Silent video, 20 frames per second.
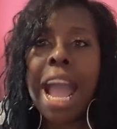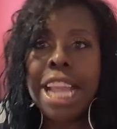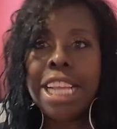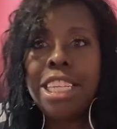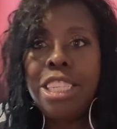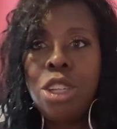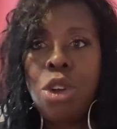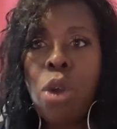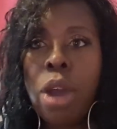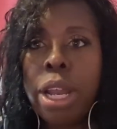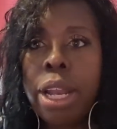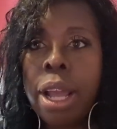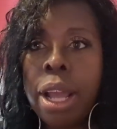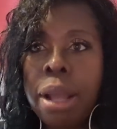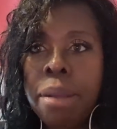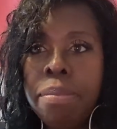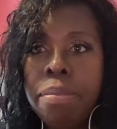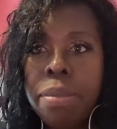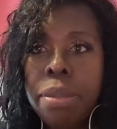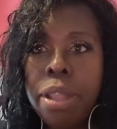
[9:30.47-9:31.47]
I saw
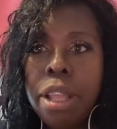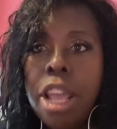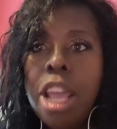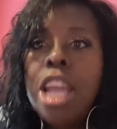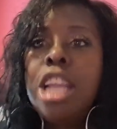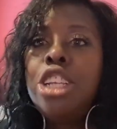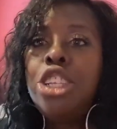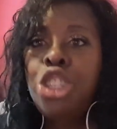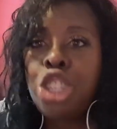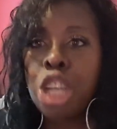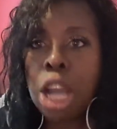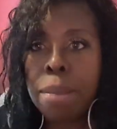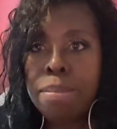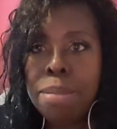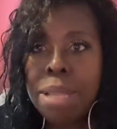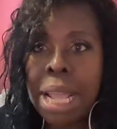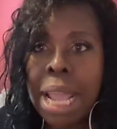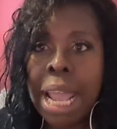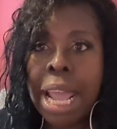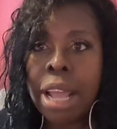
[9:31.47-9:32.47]
them
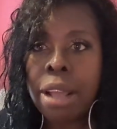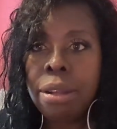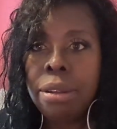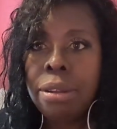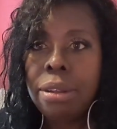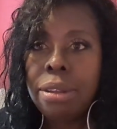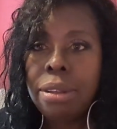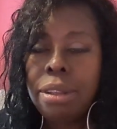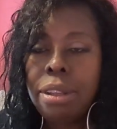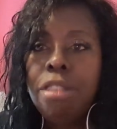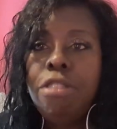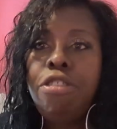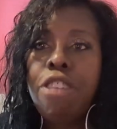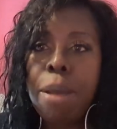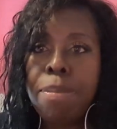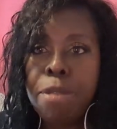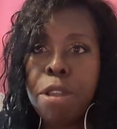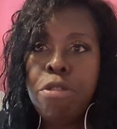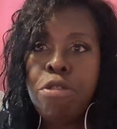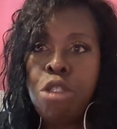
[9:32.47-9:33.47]
jump down
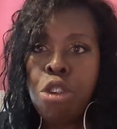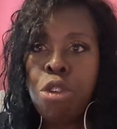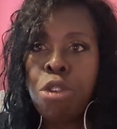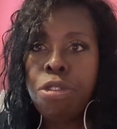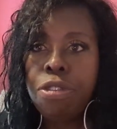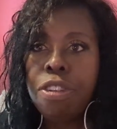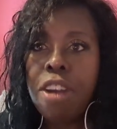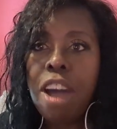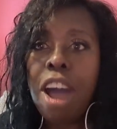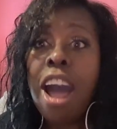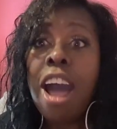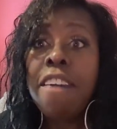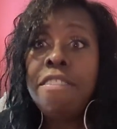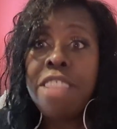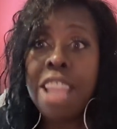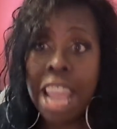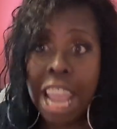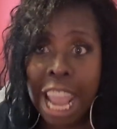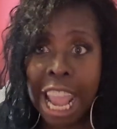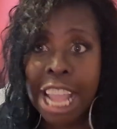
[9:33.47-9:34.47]
from the roof
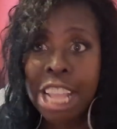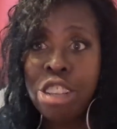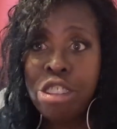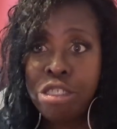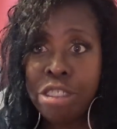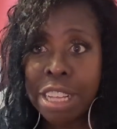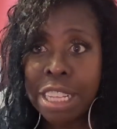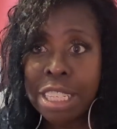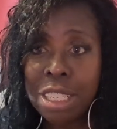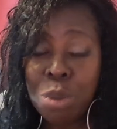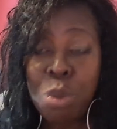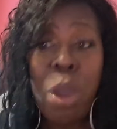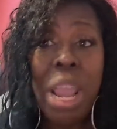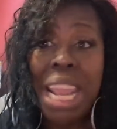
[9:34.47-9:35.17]
of the entrance.